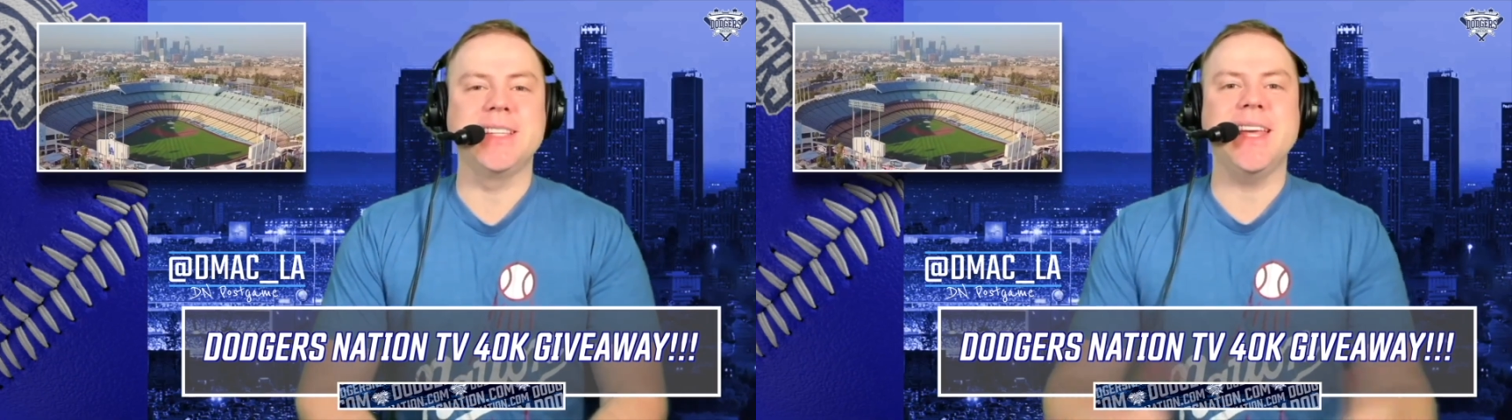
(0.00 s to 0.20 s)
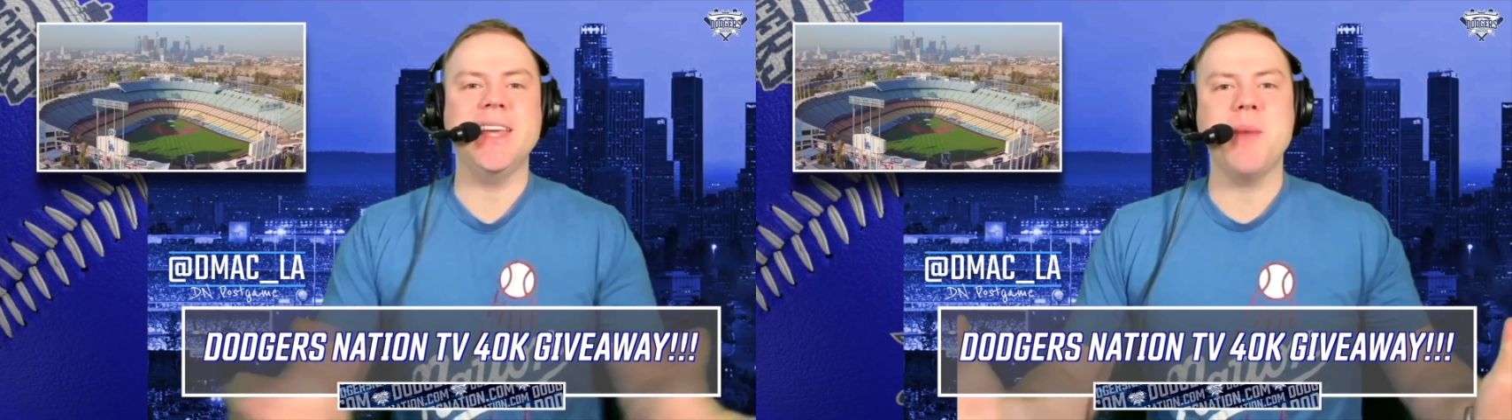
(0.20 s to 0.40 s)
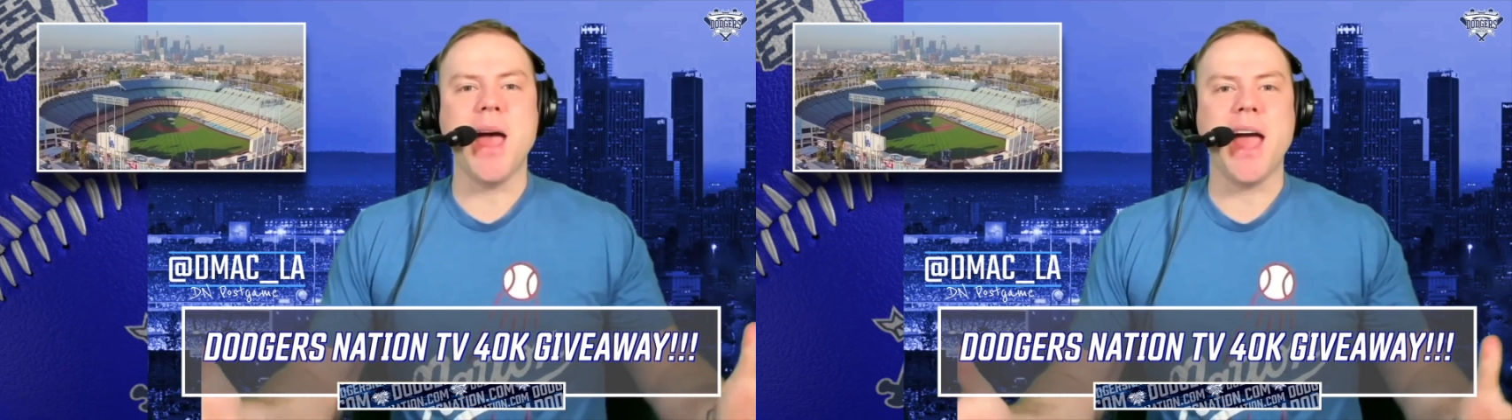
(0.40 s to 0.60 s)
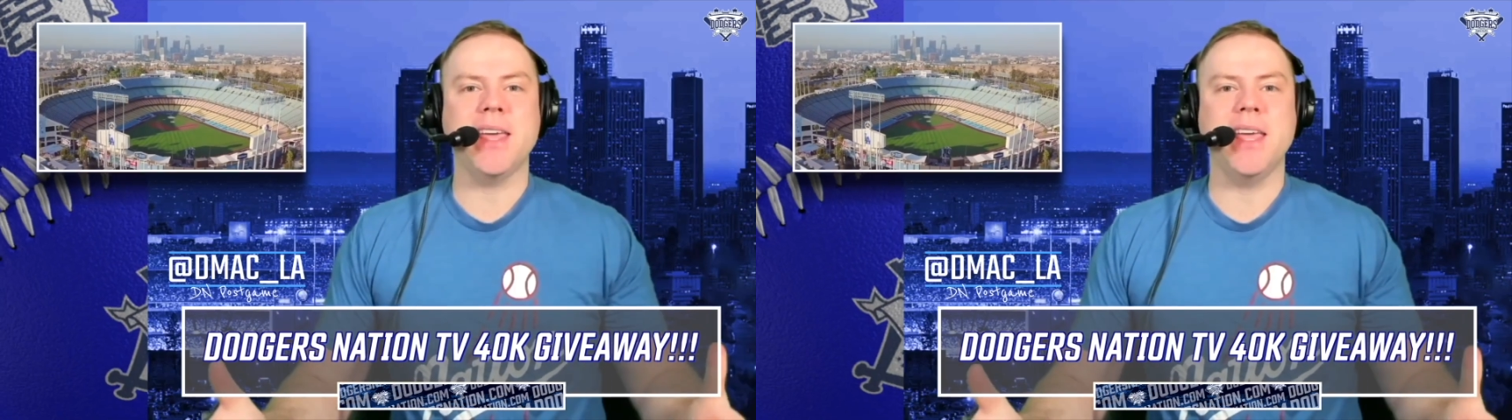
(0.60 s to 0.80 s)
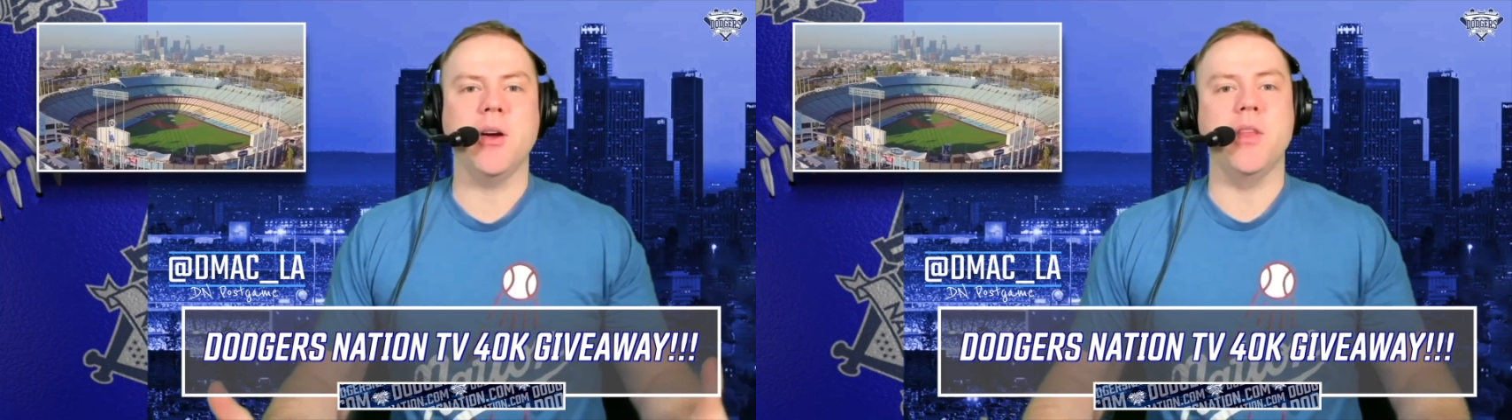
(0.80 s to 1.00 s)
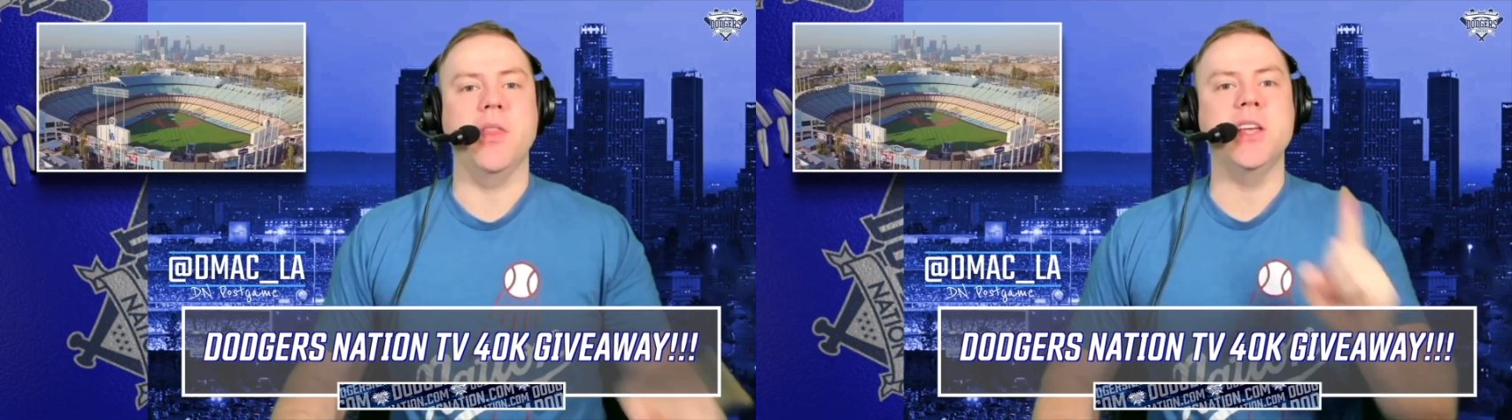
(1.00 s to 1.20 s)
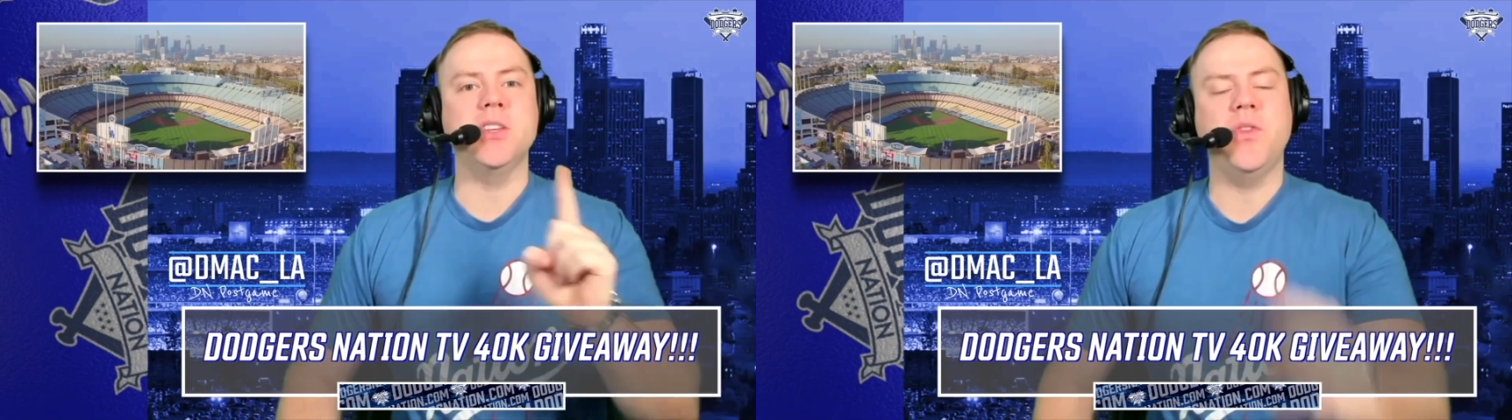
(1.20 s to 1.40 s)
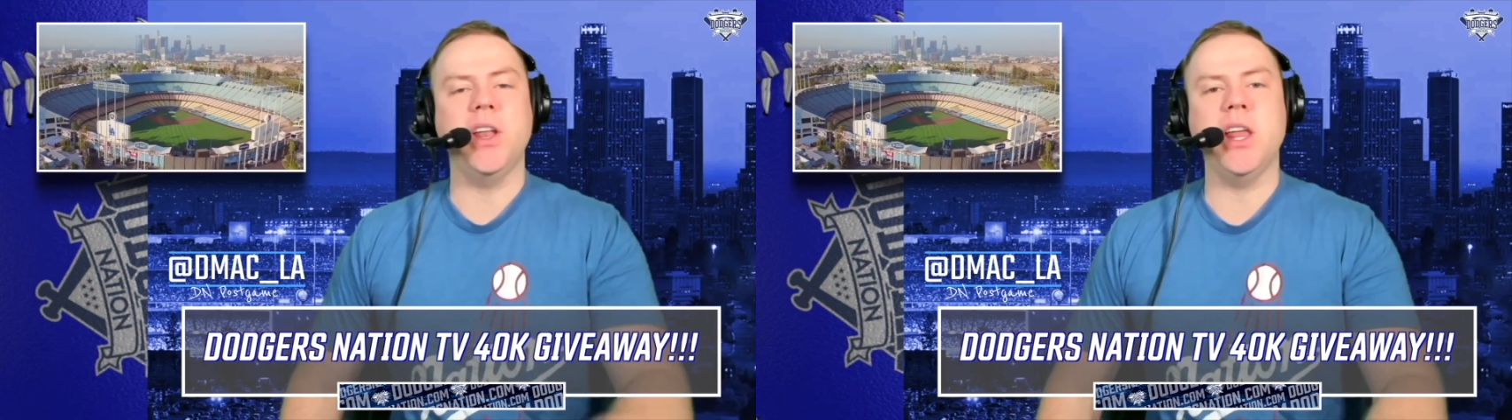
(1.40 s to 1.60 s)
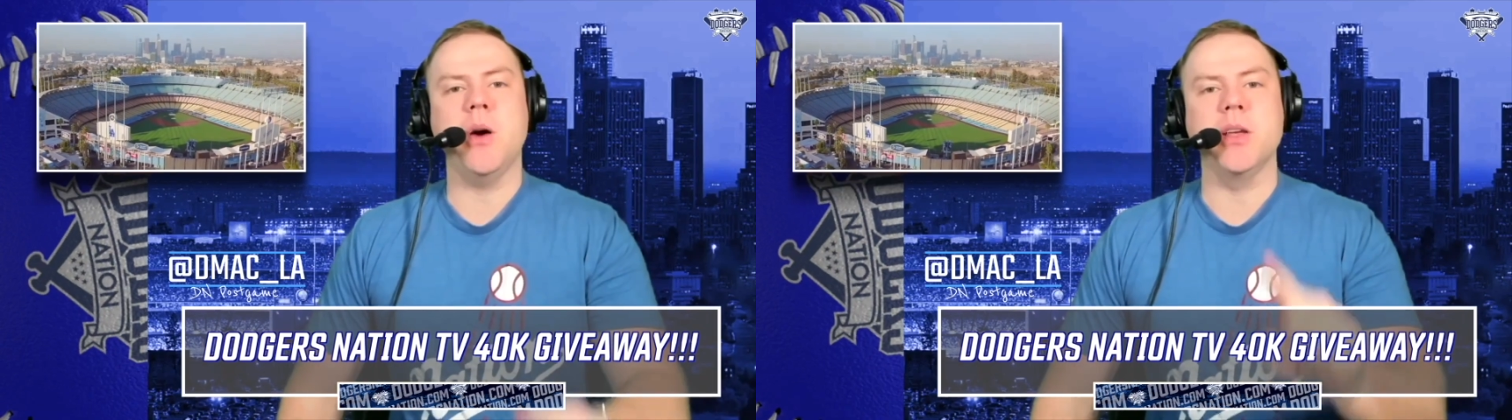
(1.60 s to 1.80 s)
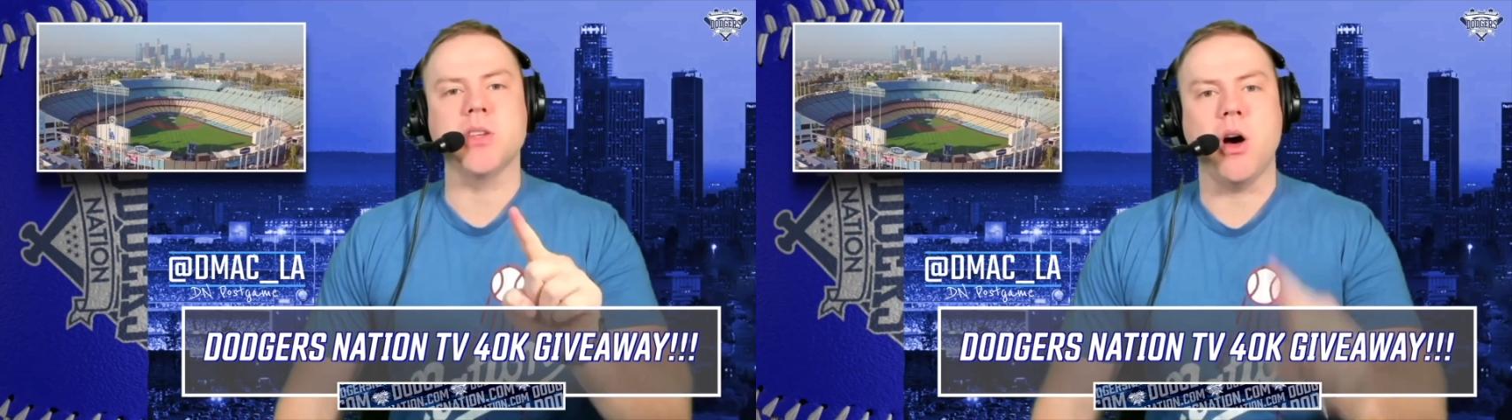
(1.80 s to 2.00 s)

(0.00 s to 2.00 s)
D-Mac here, and this video is